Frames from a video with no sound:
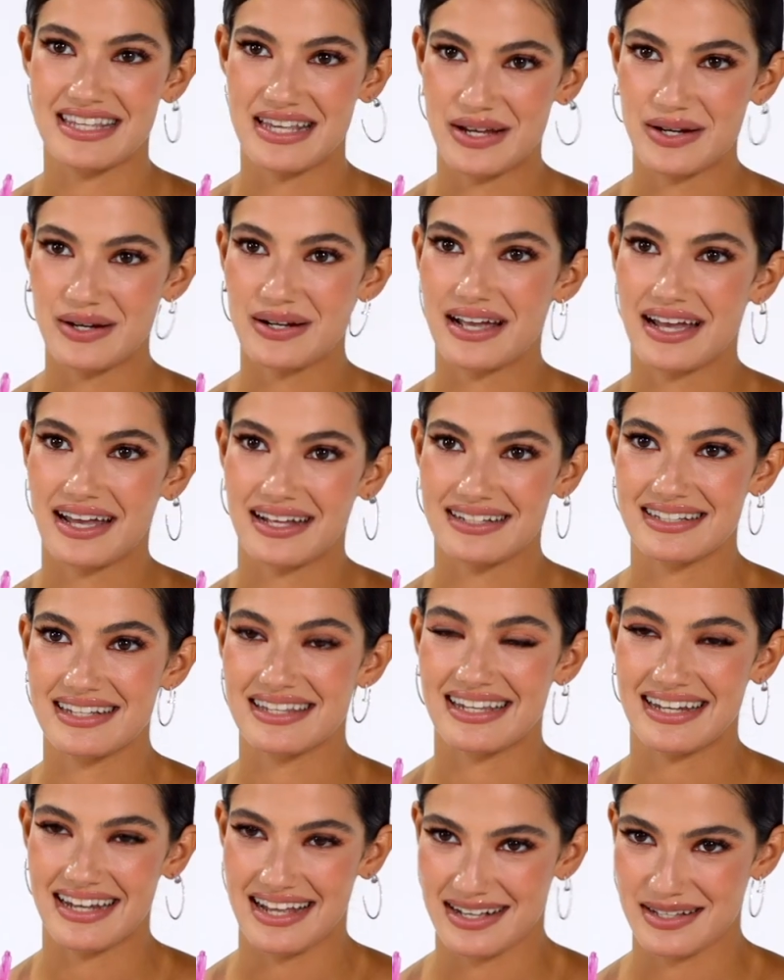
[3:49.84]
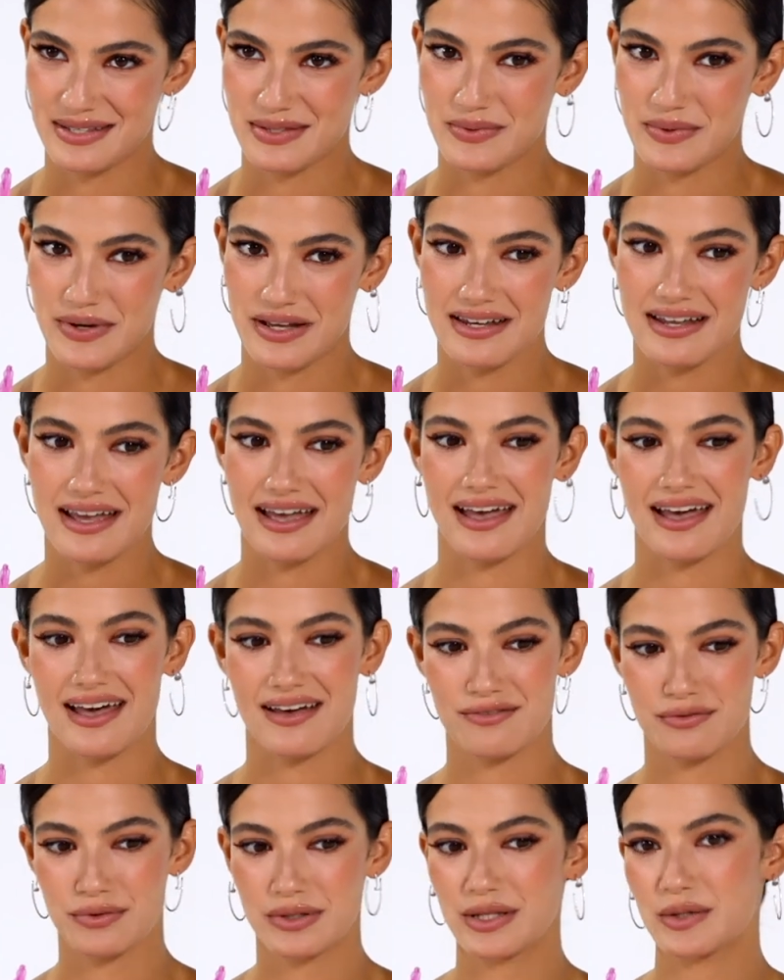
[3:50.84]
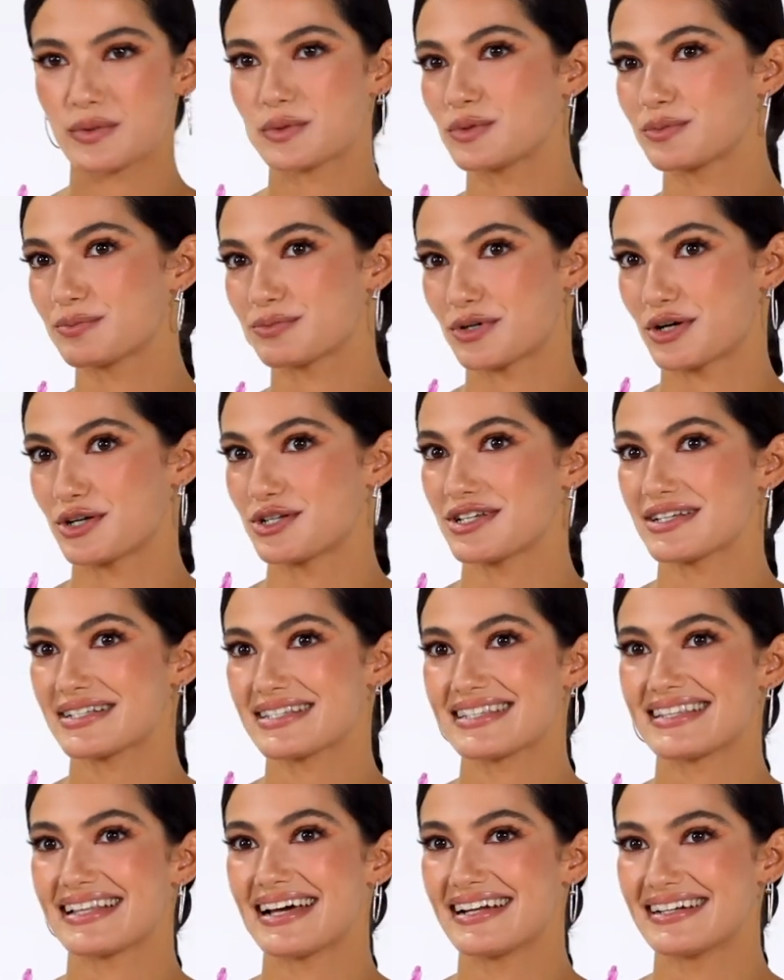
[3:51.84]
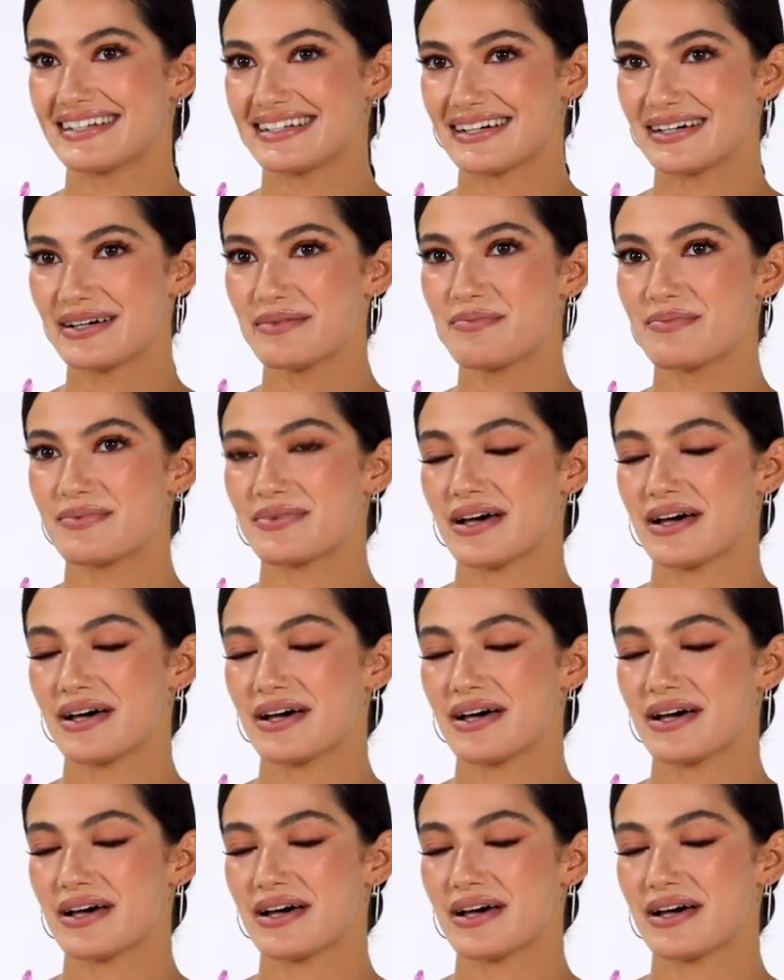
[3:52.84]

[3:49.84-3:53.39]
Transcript: year and to the next one. I have really cool projects lined up.